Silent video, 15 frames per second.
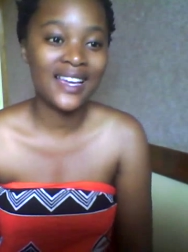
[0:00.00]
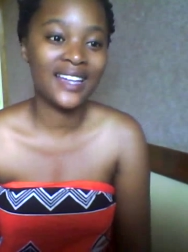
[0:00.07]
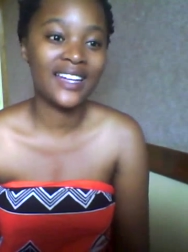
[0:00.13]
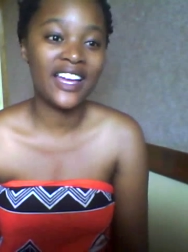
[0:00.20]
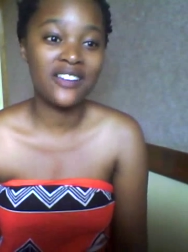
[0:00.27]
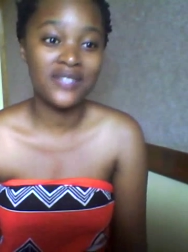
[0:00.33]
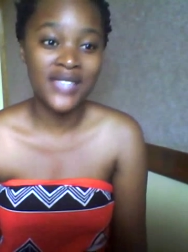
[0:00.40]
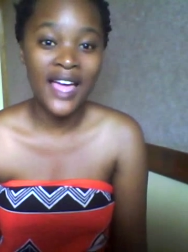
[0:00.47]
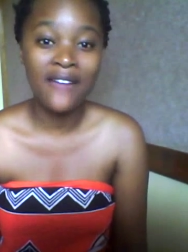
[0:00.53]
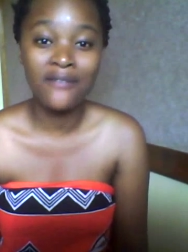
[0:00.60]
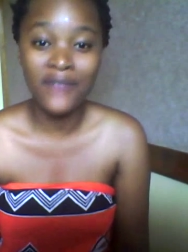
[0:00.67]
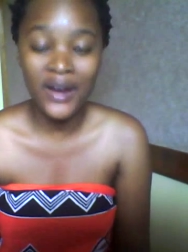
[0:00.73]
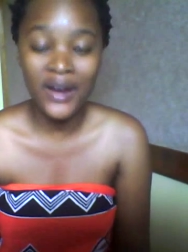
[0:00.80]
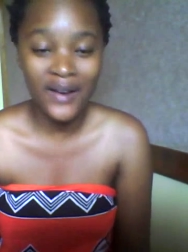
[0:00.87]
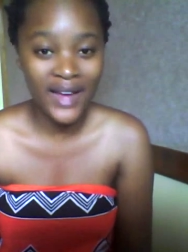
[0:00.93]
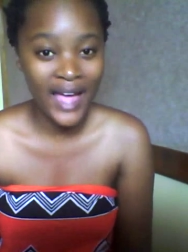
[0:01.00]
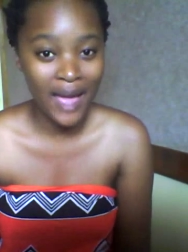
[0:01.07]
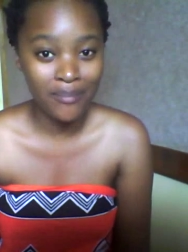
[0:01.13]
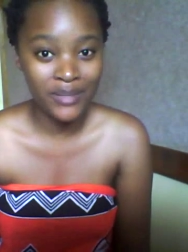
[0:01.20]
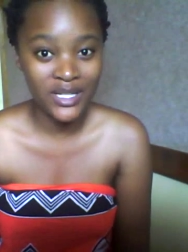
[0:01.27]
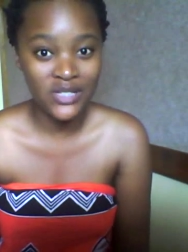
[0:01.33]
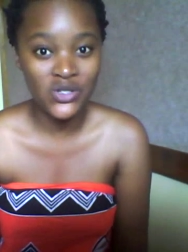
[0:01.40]
and I was very
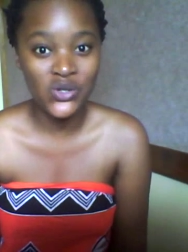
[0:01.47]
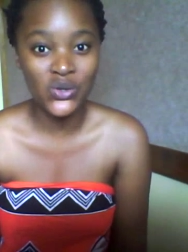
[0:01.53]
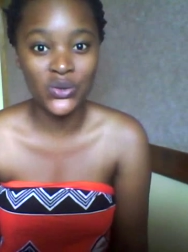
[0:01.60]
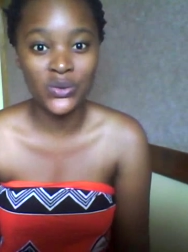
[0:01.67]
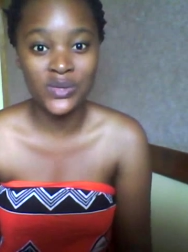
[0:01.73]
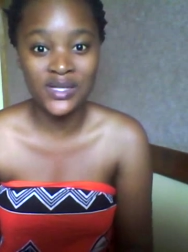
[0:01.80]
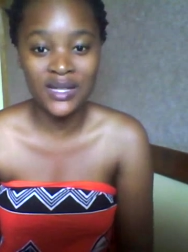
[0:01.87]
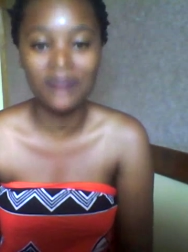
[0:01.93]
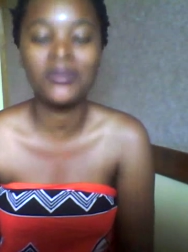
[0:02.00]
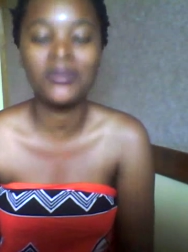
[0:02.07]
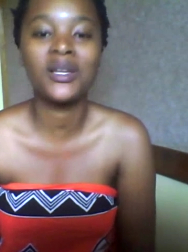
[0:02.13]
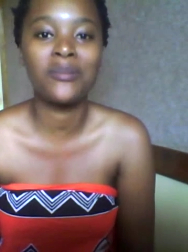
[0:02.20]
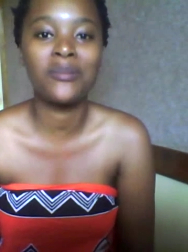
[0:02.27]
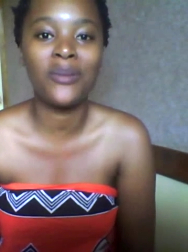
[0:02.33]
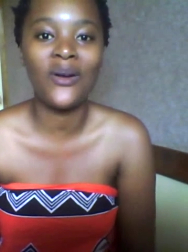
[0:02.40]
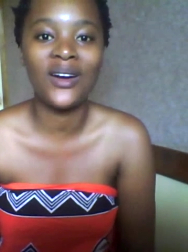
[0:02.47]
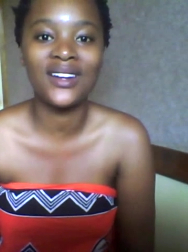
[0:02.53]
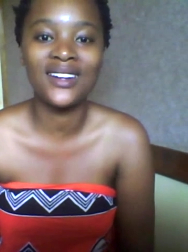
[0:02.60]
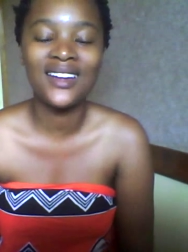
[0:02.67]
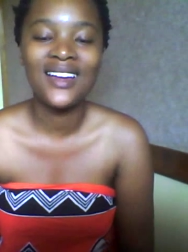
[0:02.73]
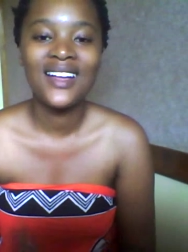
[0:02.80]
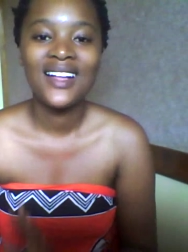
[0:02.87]
happy to stumble upon